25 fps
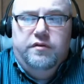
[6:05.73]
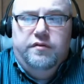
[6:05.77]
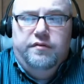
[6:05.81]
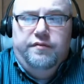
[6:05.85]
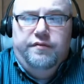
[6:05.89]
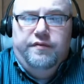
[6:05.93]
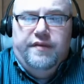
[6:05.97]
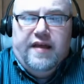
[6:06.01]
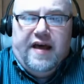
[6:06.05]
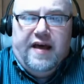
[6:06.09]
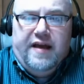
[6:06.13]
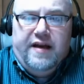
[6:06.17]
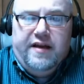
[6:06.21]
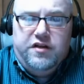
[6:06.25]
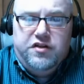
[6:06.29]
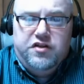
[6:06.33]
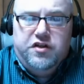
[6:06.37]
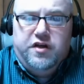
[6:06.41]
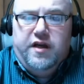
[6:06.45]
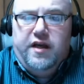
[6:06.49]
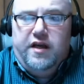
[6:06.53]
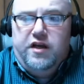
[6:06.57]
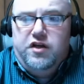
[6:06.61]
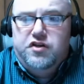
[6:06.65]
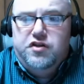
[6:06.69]
That
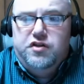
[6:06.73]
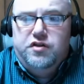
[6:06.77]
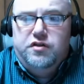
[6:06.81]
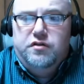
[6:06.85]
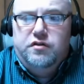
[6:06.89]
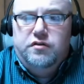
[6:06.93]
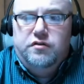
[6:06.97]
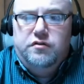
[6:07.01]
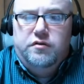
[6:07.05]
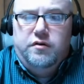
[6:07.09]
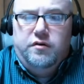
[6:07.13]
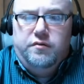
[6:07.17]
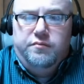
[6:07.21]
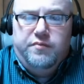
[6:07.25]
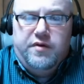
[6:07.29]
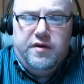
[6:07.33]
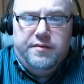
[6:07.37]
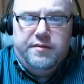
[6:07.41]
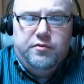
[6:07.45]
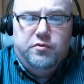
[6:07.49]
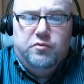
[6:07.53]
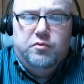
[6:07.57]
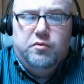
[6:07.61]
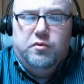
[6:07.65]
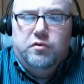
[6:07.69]
education, and
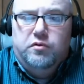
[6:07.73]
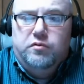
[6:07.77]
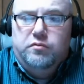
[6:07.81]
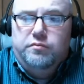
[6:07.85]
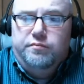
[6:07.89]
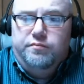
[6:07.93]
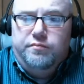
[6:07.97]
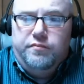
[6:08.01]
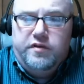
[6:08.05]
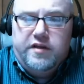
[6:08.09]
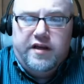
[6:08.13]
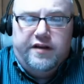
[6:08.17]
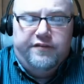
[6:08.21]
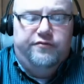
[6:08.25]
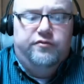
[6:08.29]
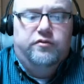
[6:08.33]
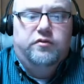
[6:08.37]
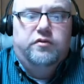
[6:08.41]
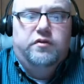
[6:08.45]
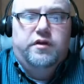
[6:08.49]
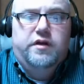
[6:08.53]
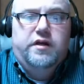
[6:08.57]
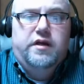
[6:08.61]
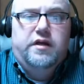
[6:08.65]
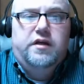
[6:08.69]
people will
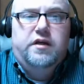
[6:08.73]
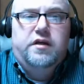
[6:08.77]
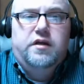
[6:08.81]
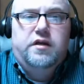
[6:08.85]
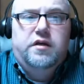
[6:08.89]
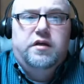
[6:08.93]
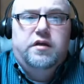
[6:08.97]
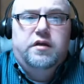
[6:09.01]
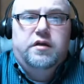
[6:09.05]
definitely